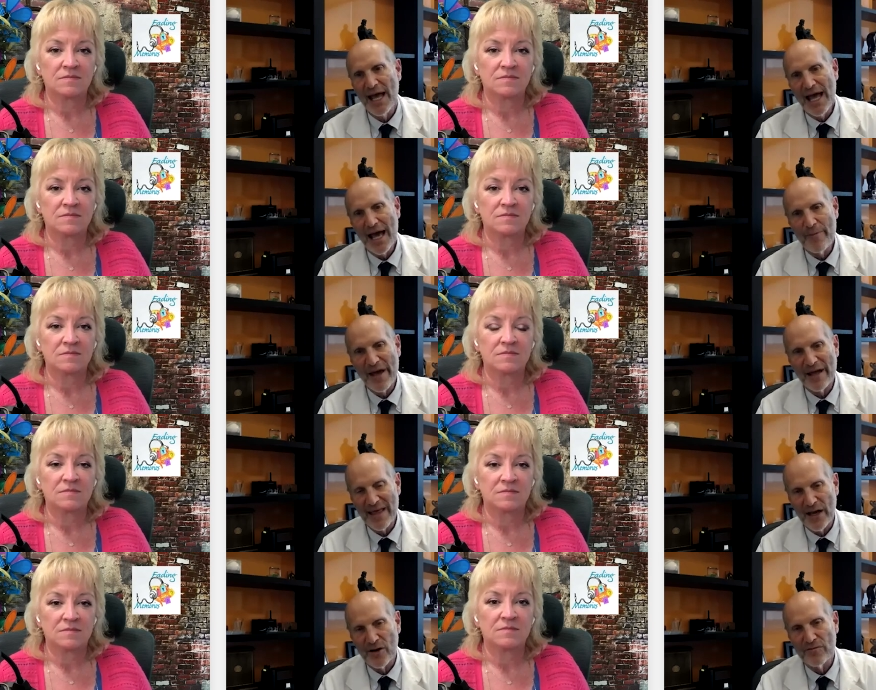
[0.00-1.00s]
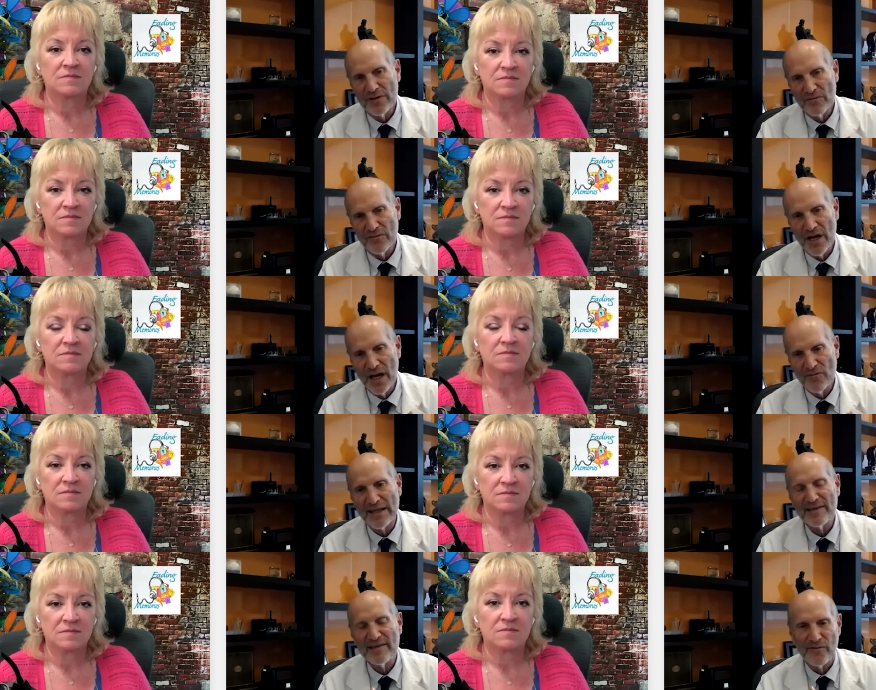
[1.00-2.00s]
Speaker 1: about their uh,
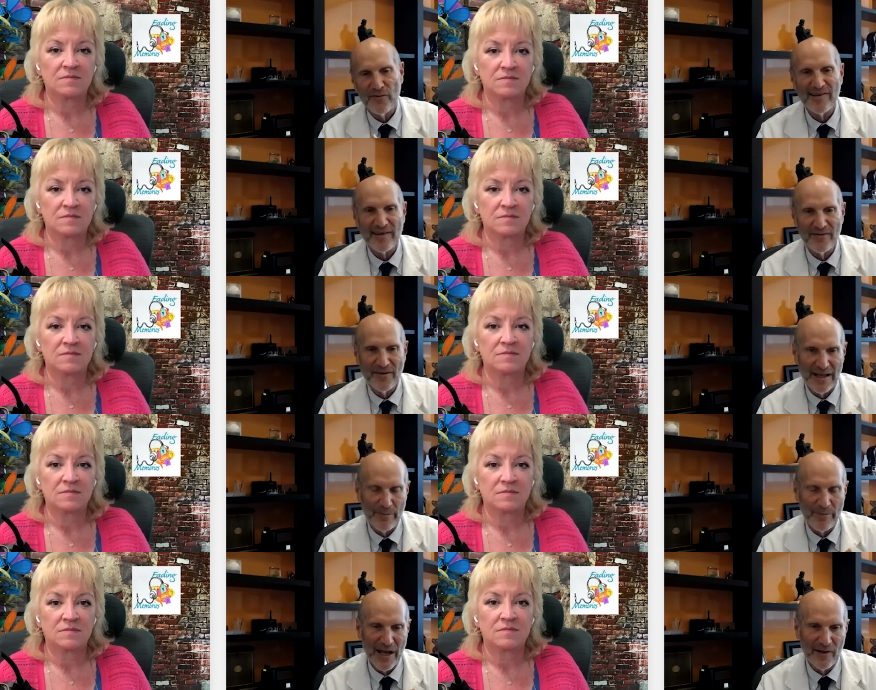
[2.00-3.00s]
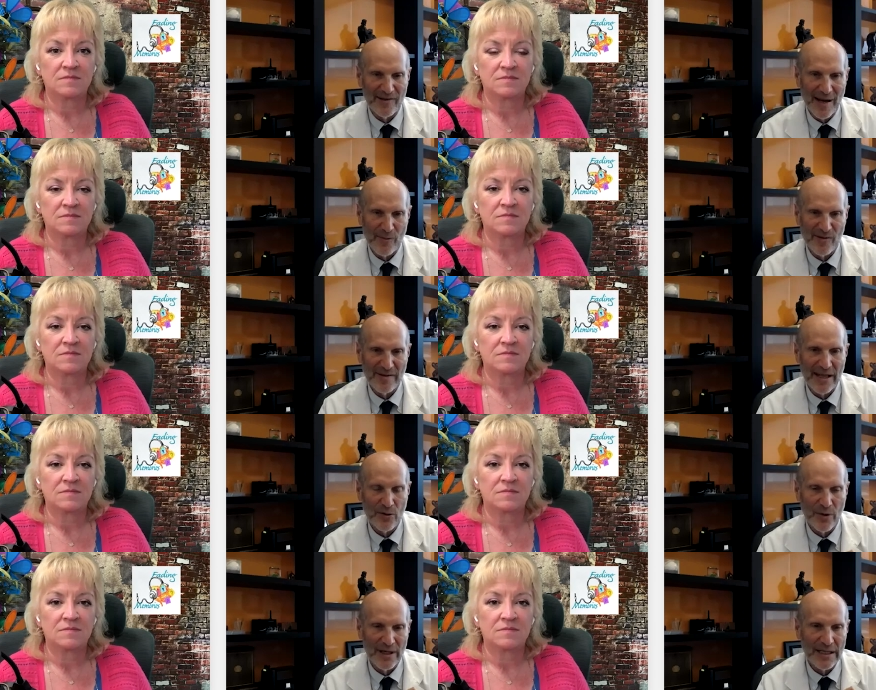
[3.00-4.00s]
relative risk of developing Alzheimer's later
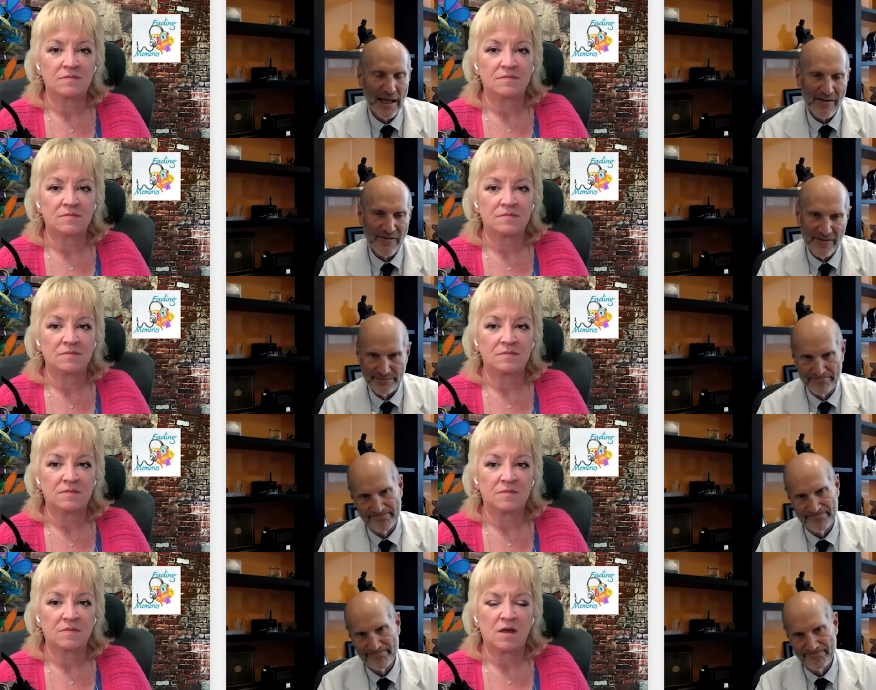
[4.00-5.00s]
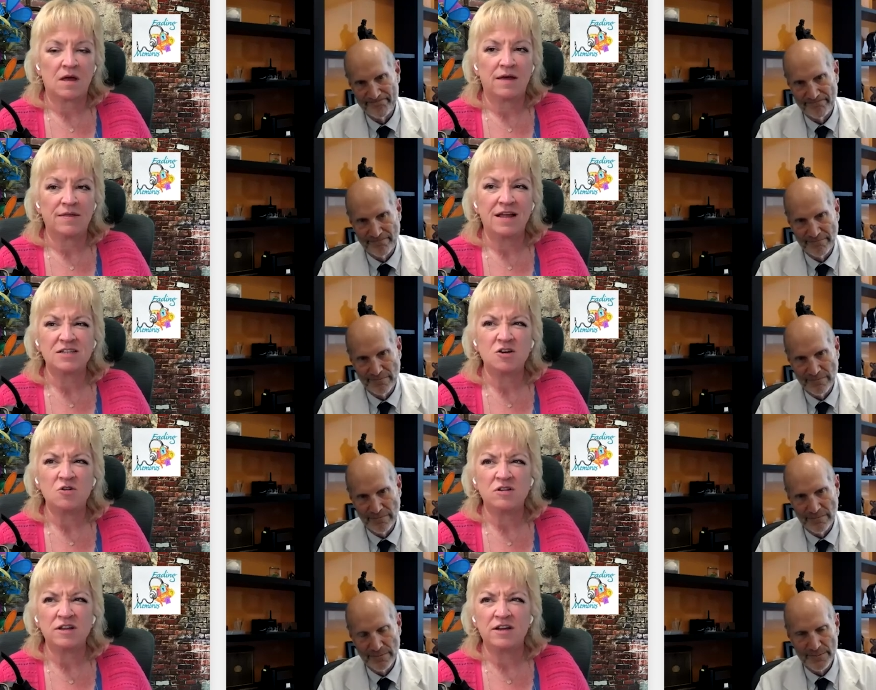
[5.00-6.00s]
on in life.
Speaker 2: That's
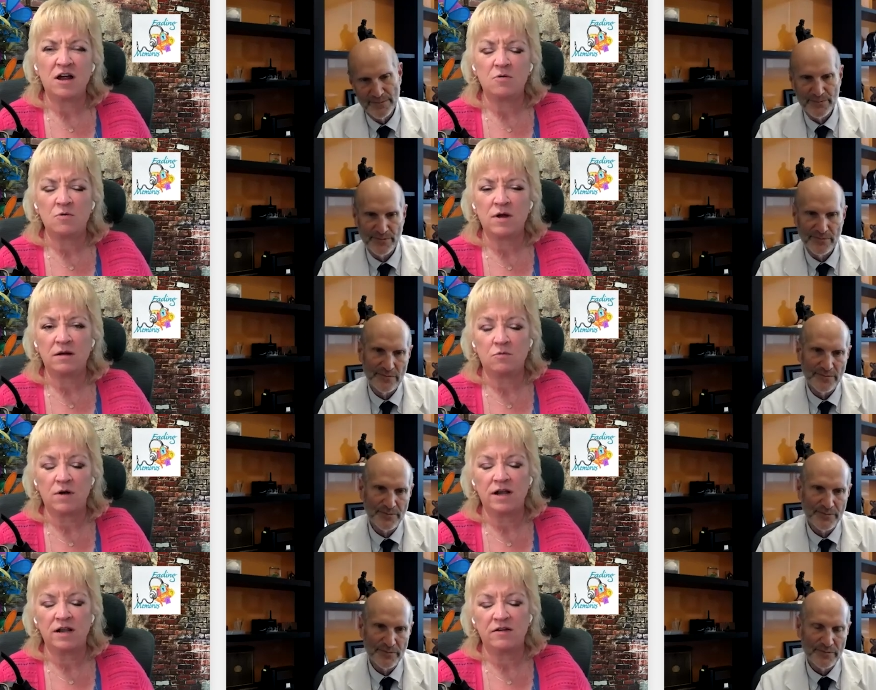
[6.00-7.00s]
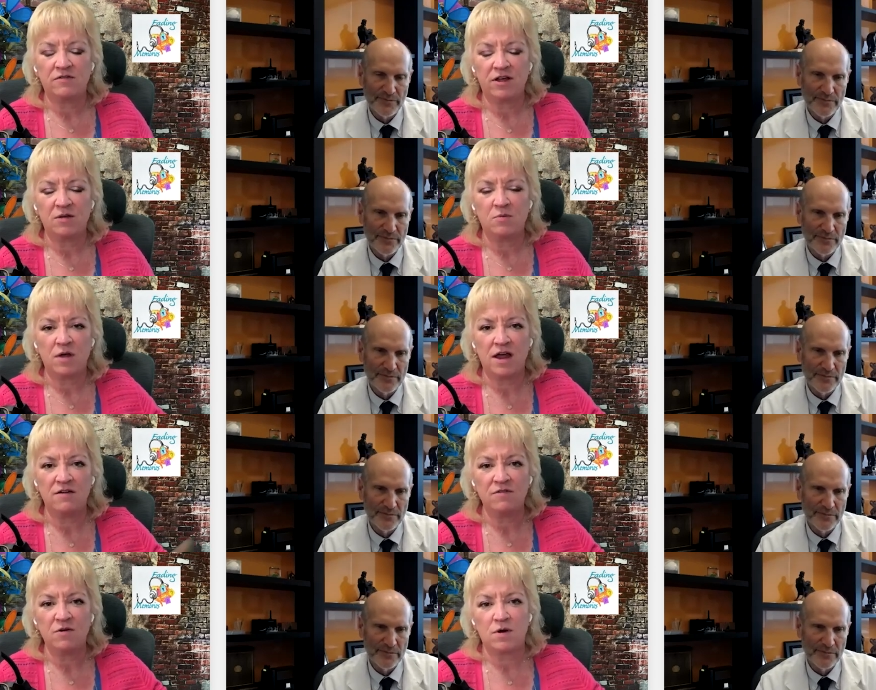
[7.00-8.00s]
currently not re readily available
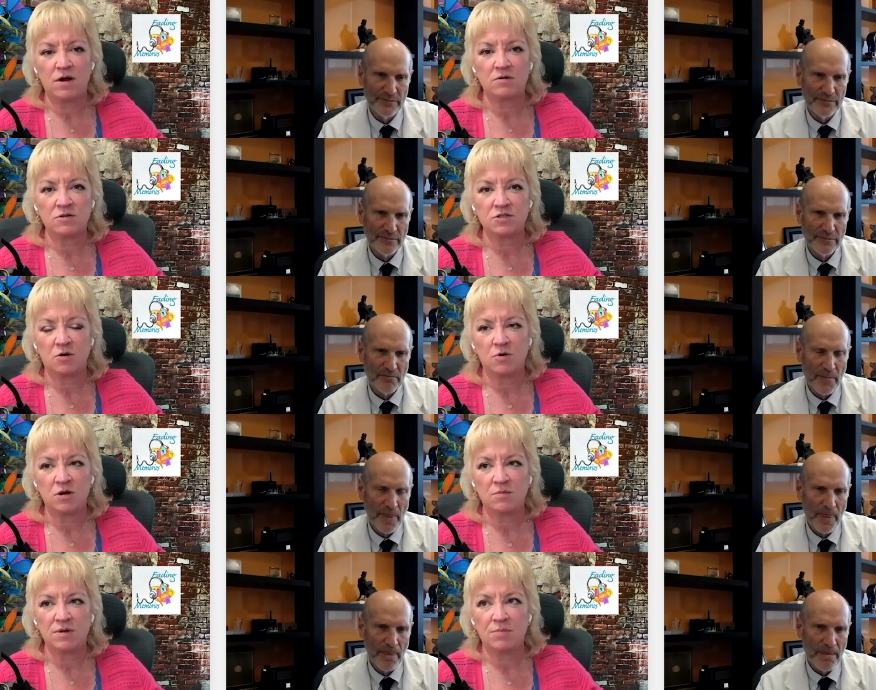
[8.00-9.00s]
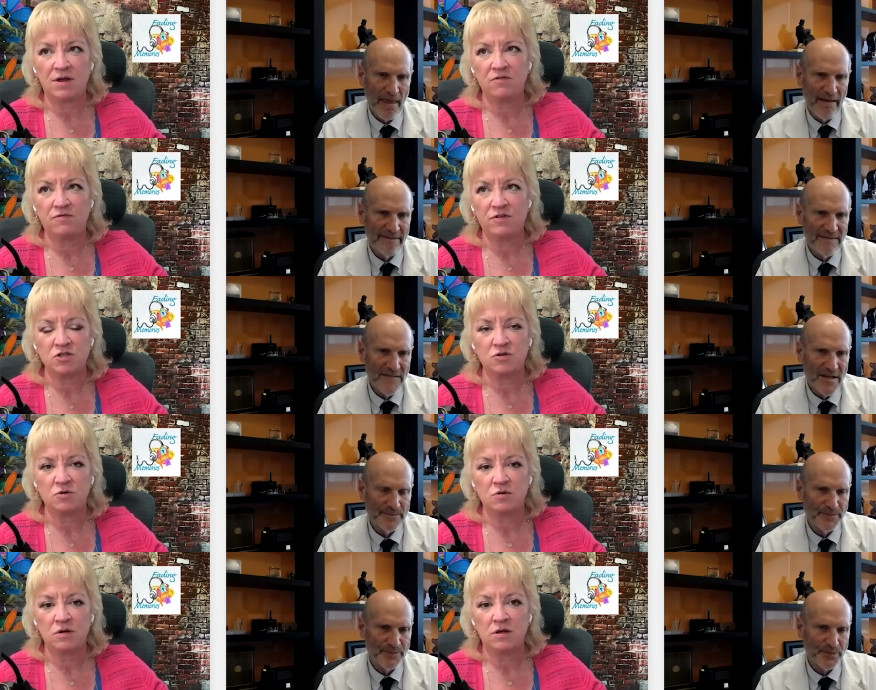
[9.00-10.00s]
everywhere. So would it be
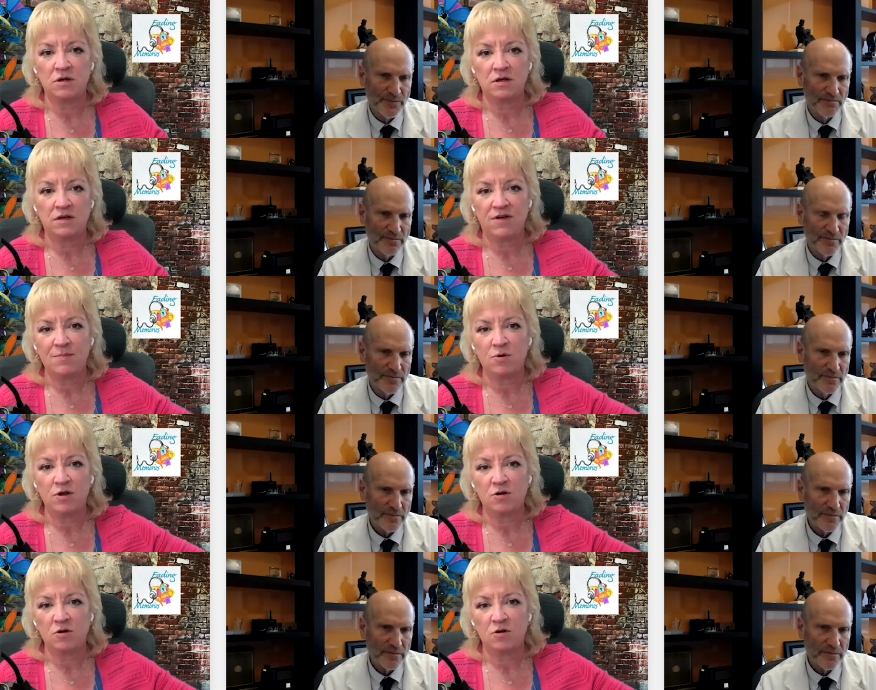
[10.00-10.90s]
beneficial if I put your